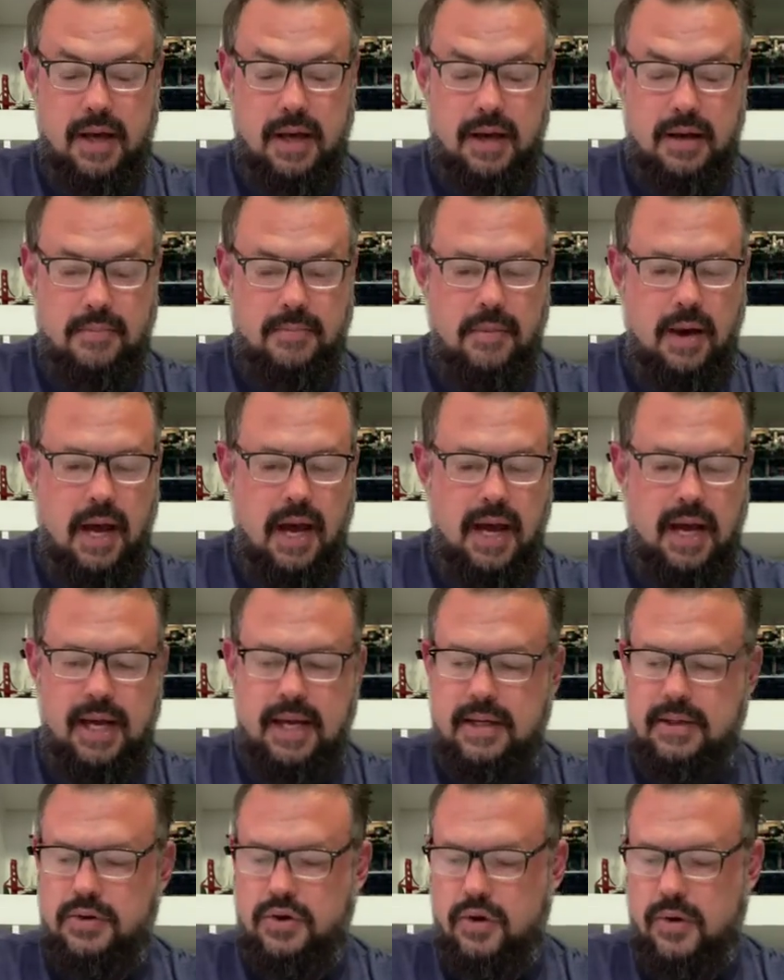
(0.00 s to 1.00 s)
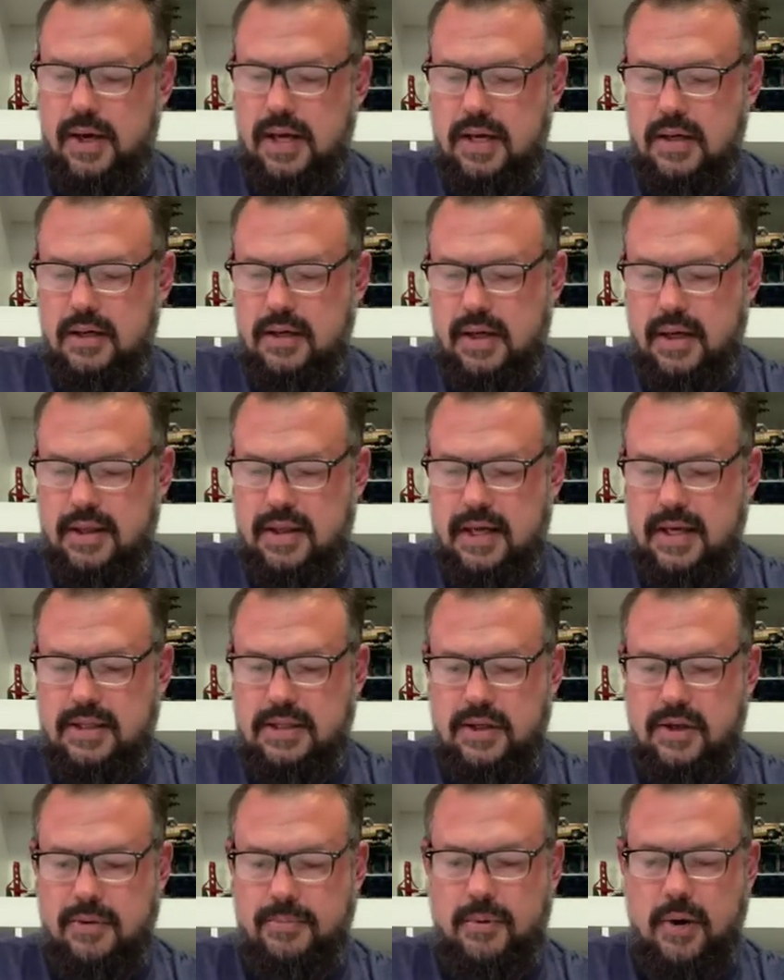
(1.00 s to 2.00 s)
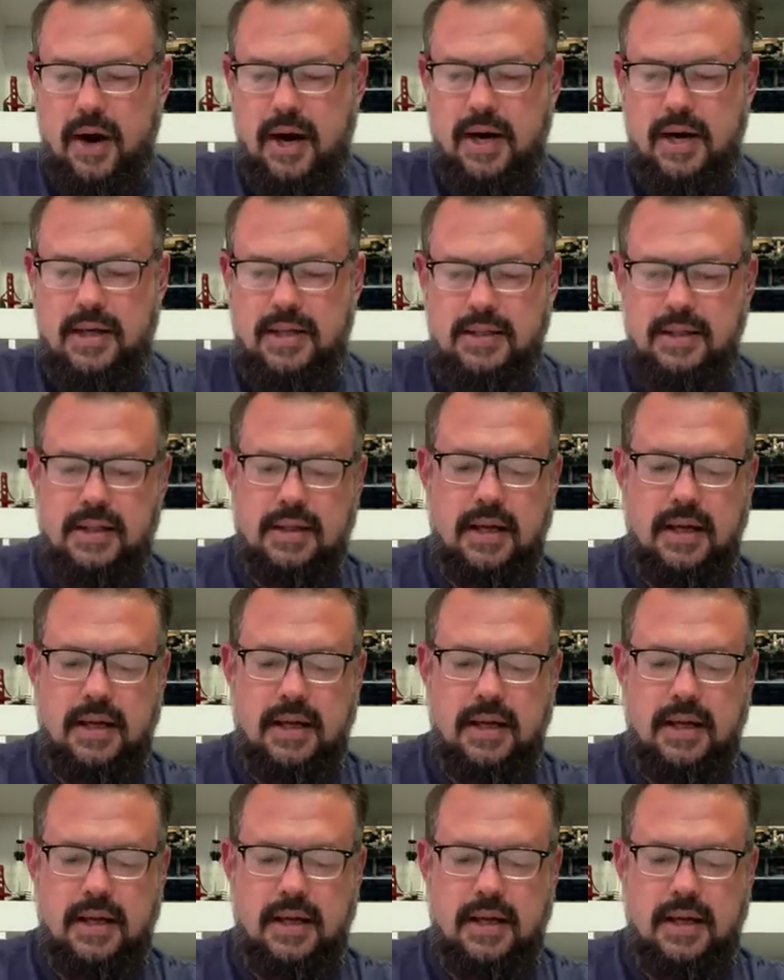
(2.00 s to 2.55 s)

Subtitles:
I enjoy it. I think it's a good product,